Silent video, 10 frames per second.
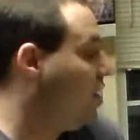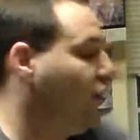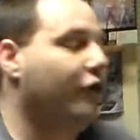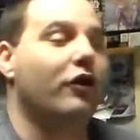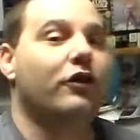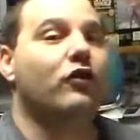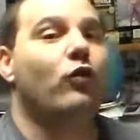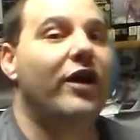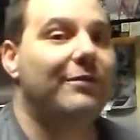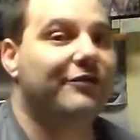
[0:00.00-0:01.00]
You go to their
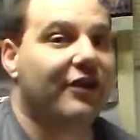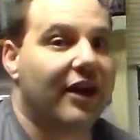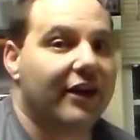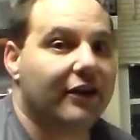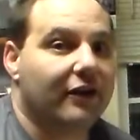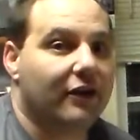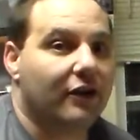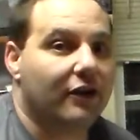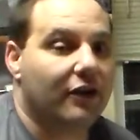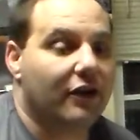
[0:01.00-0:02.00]
website,
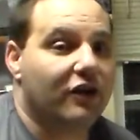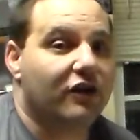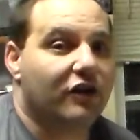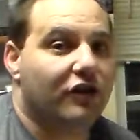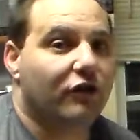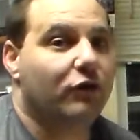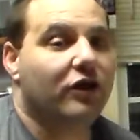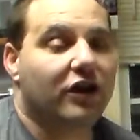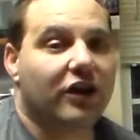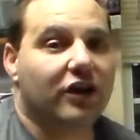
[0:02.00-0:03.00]
you
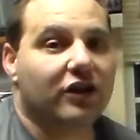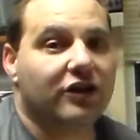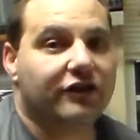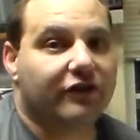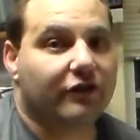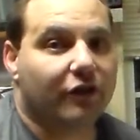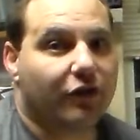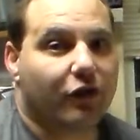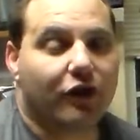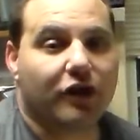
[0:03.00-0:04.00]
can get at least
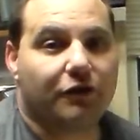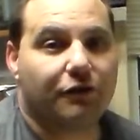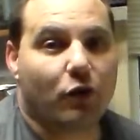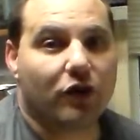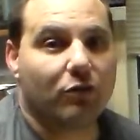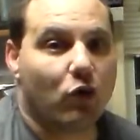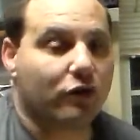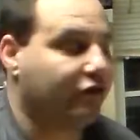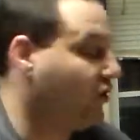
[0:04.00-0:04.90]
30 to 40 more